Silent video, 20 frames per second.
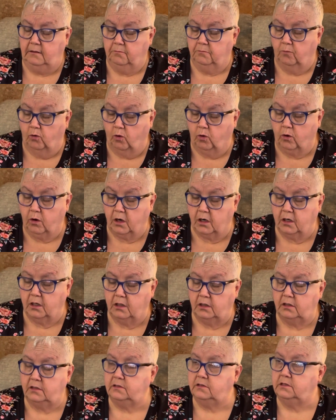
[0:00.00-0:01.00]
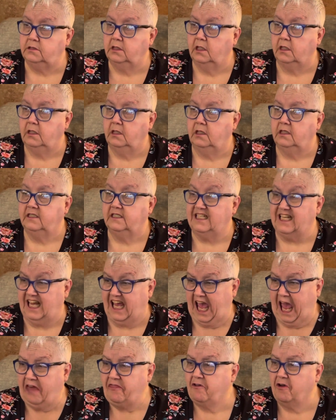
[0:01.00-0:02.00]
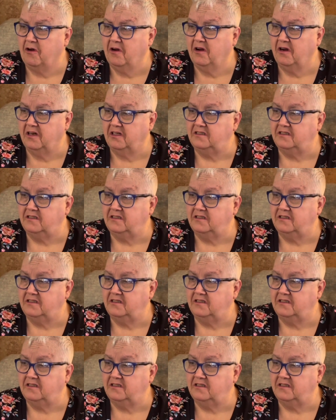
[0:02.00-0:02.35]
more together,